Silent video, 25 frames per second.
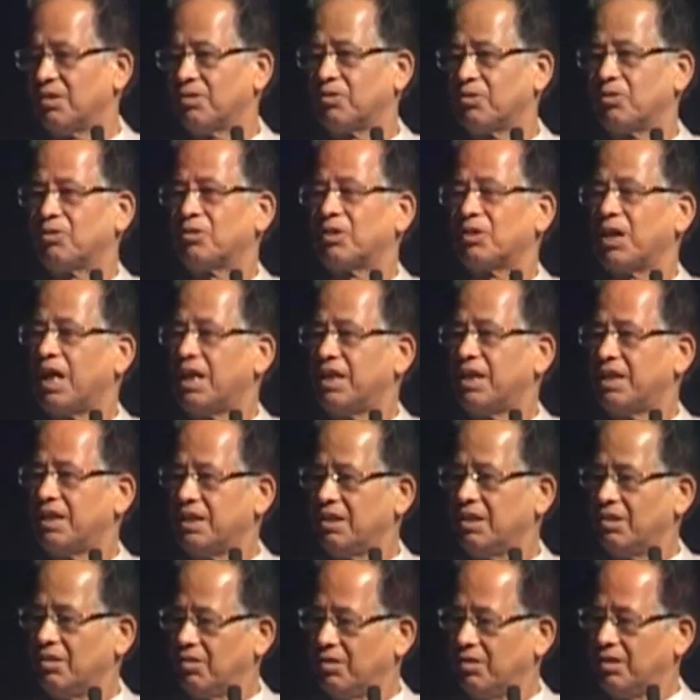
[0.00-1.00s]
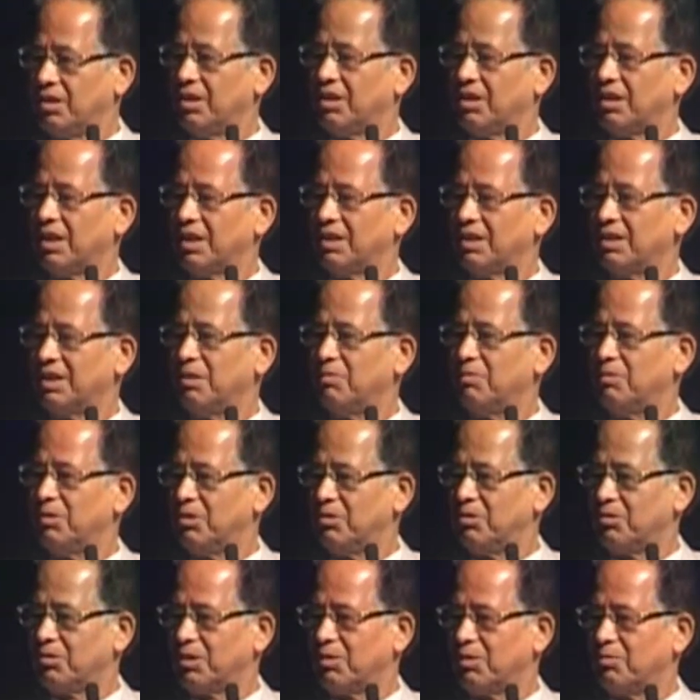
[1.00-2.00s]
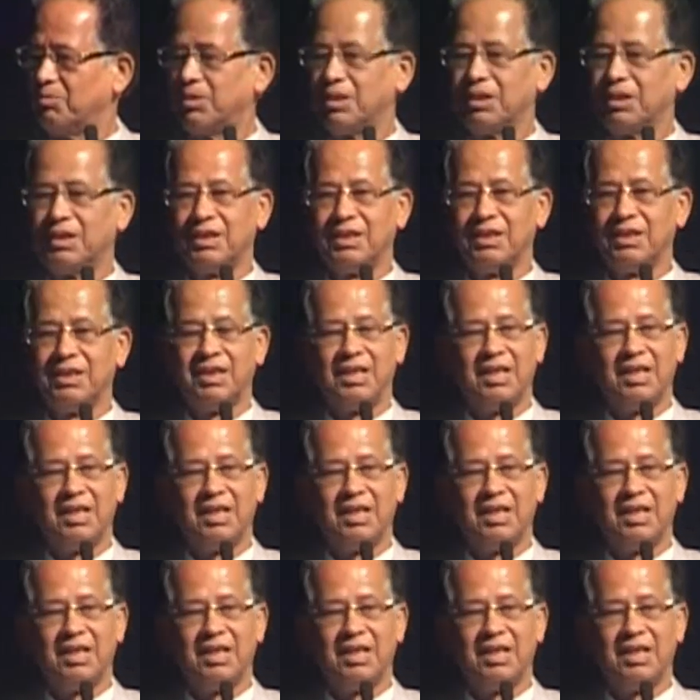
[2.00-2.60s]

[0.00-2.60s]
Society has given to something.